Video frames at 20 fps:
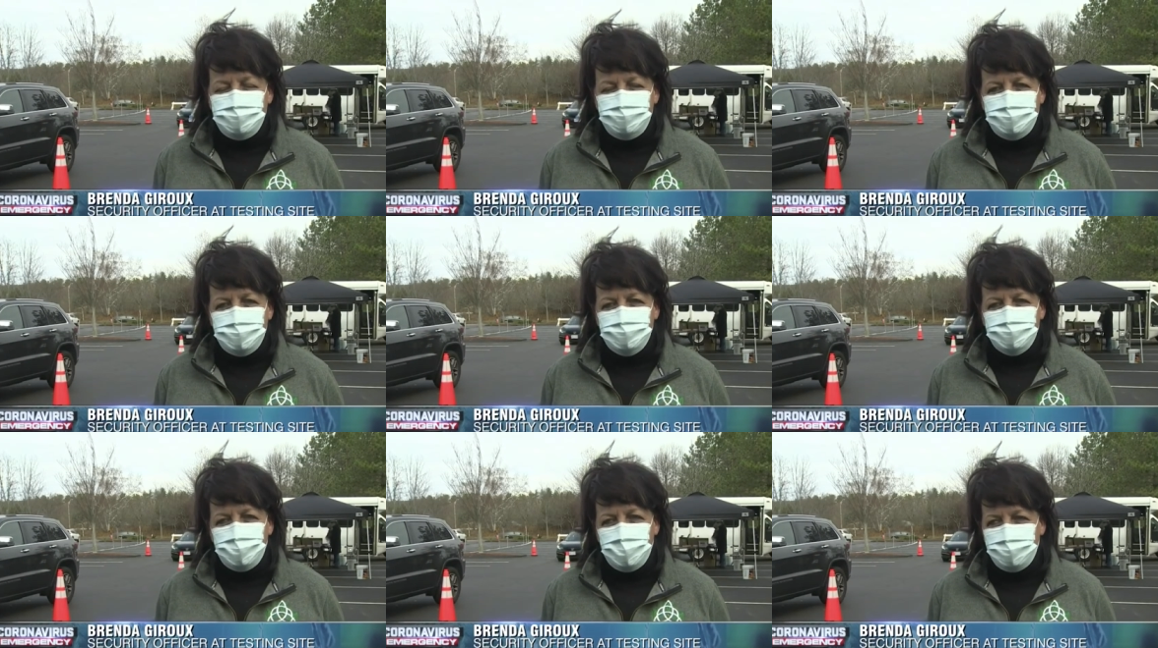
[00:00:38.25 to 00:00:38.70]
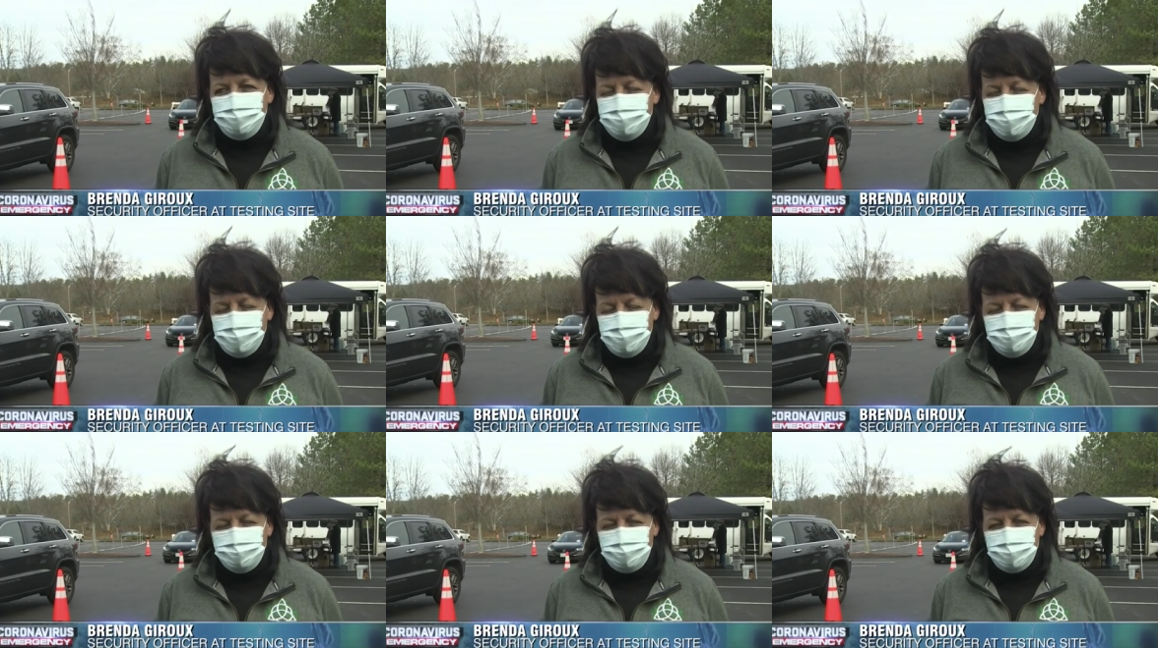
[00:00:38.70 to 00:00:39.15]
People are
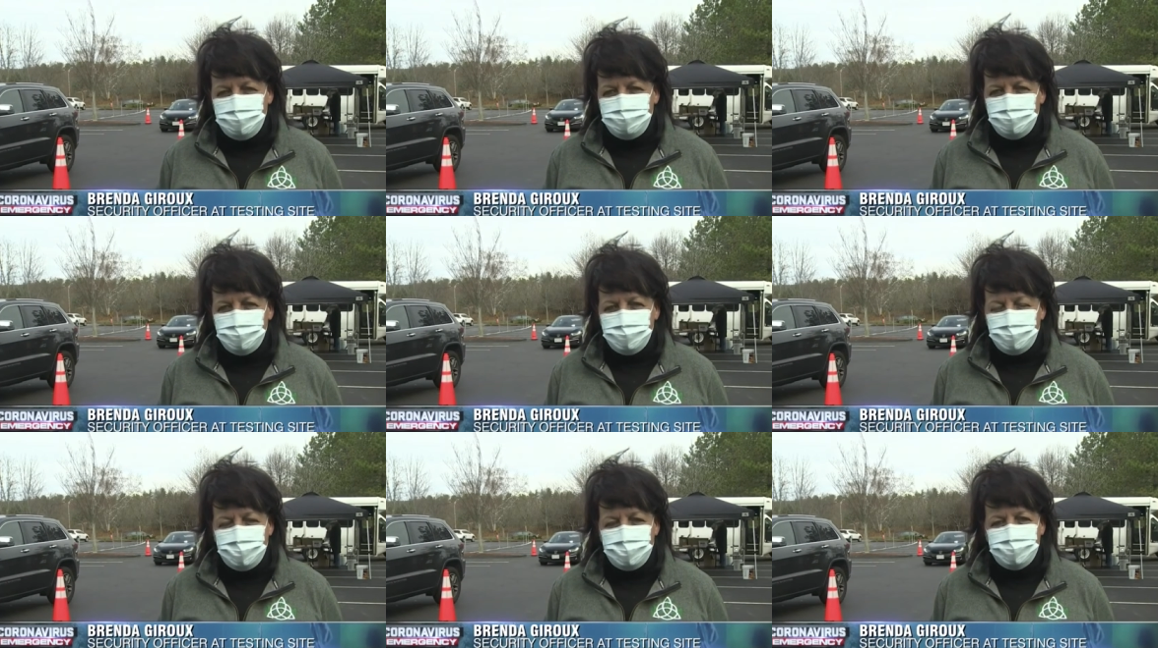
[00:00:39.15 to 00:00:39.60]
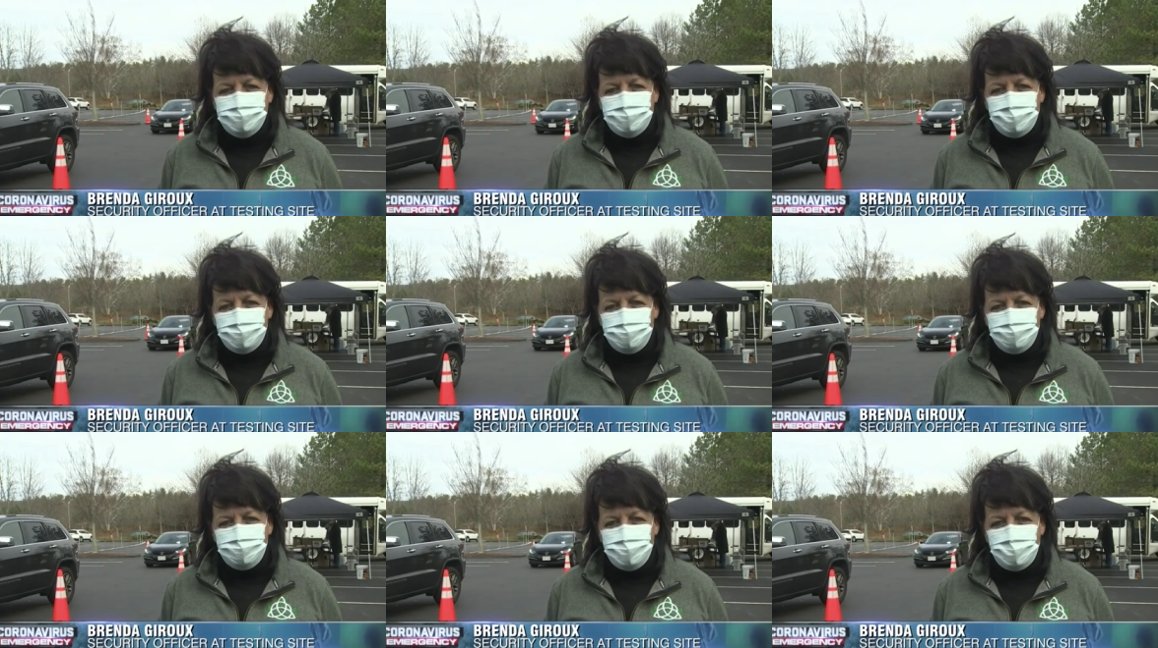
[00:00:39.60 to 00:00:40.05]
traveling, people are
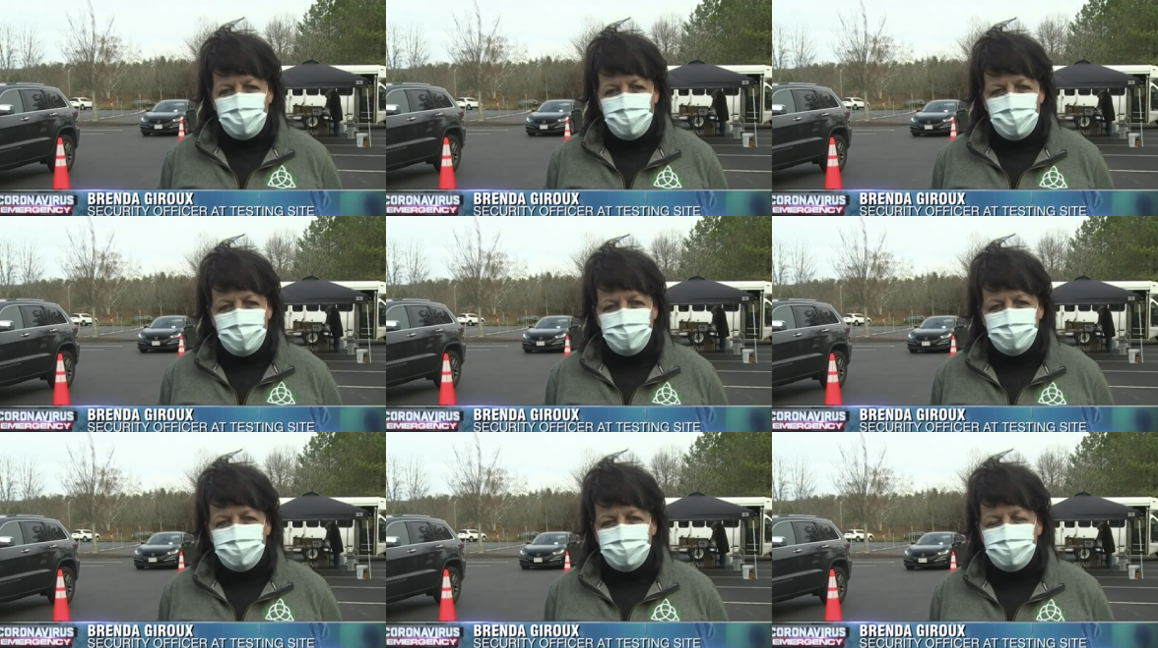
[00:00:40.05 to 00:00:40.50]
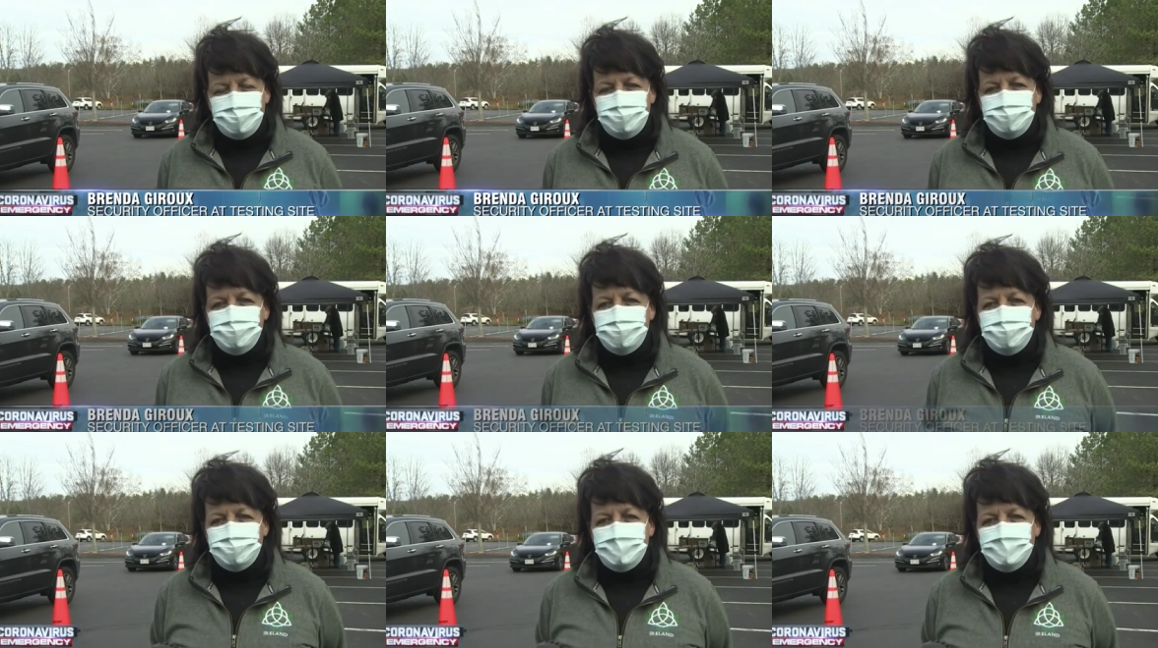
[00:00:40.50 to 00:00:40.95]
getting together for the
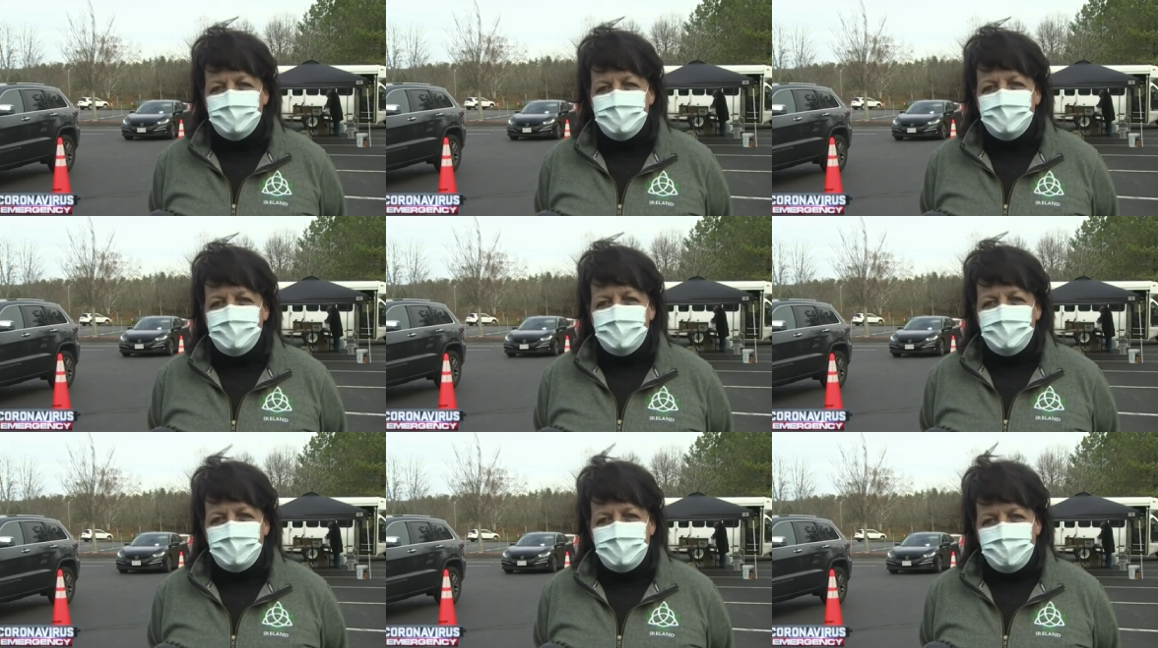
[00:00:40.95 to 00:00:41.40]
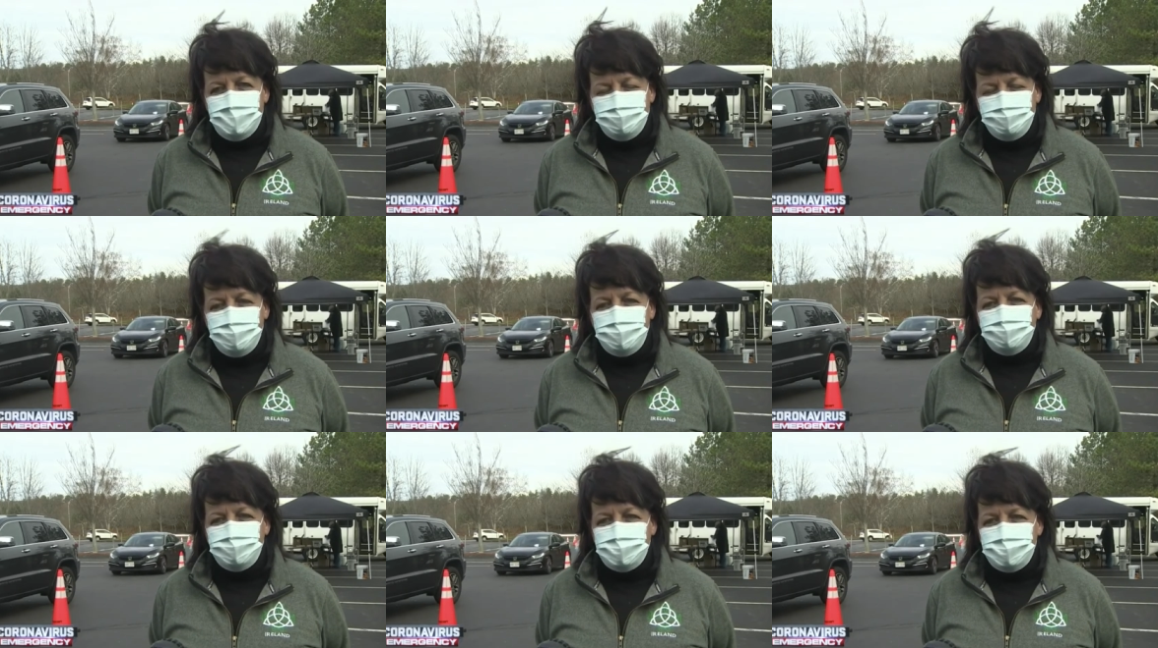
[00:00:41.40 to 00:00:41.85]
holidays
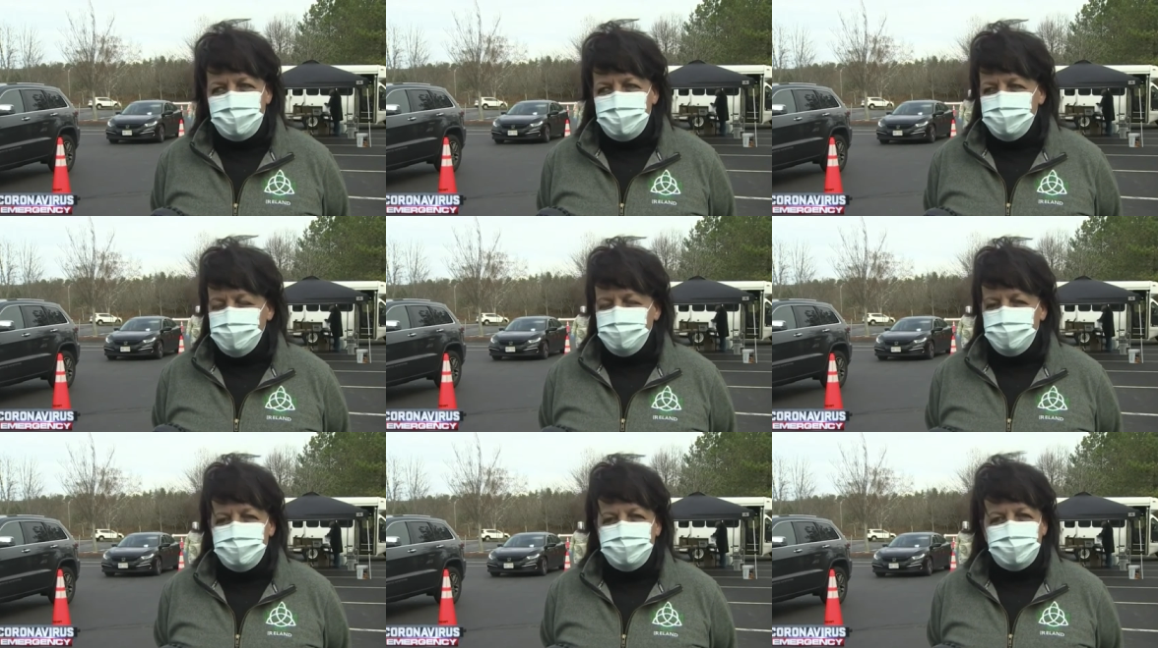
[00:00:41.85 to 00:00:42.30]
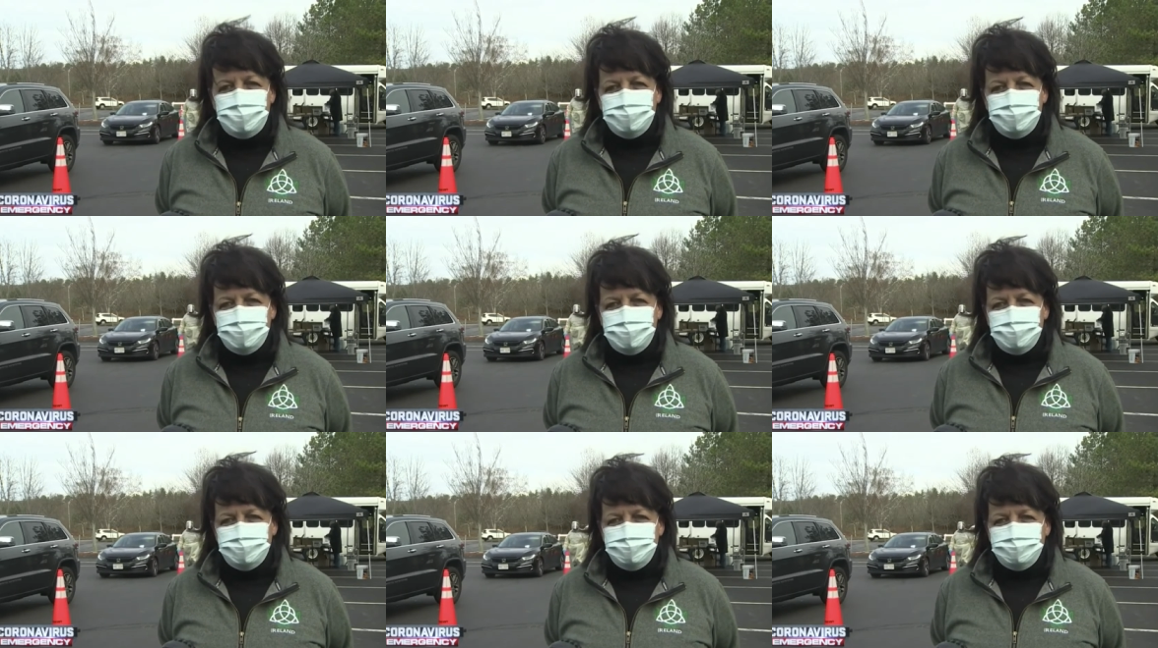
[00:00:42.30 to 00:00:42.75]
and people need to be tested.